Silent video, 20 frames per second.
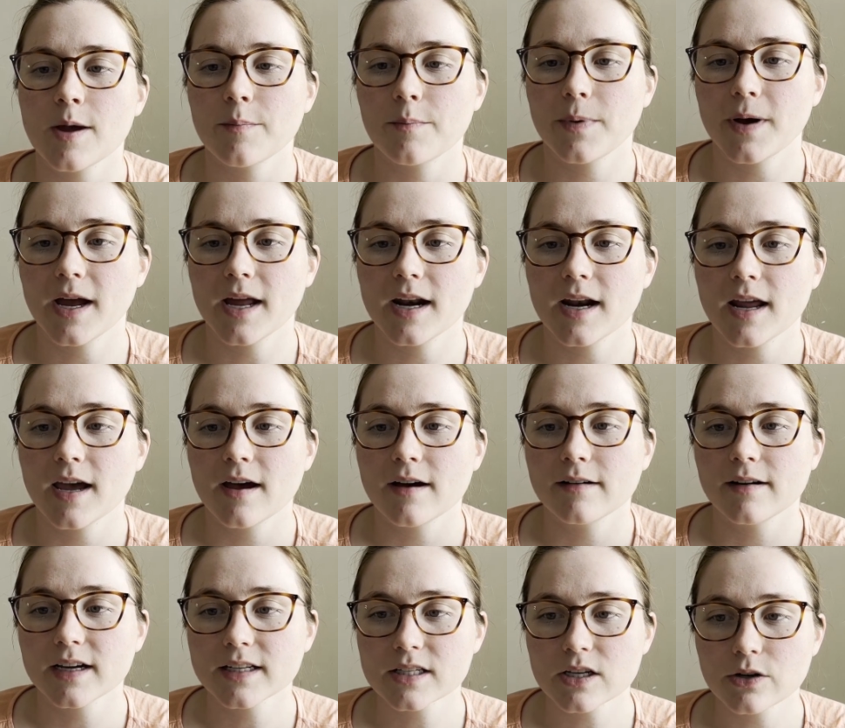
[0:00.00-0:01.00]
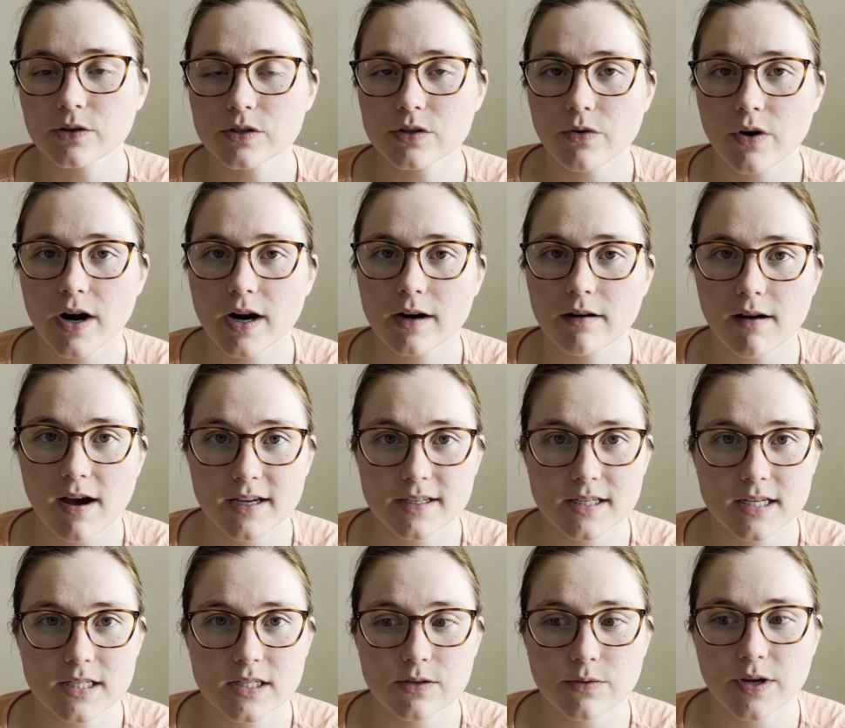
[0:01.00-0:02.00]
But let's go to our
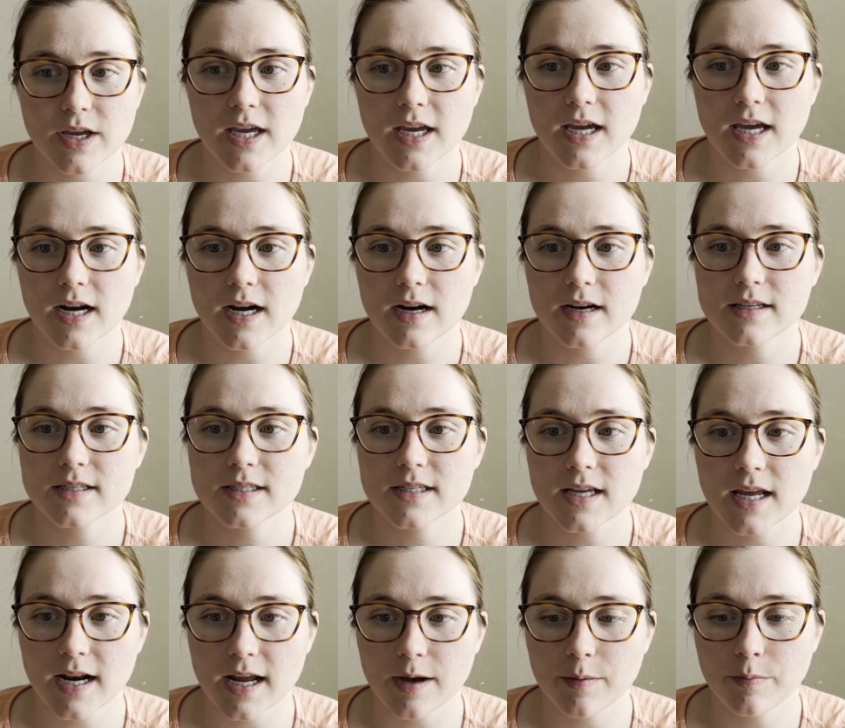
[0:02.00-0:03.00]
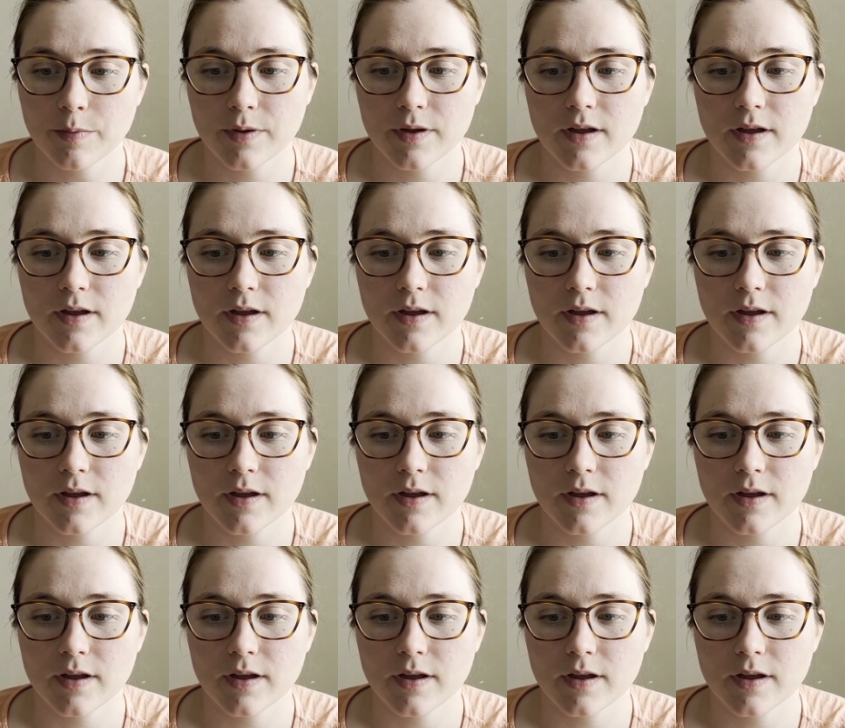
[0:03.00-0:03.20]
closet so we can get it set up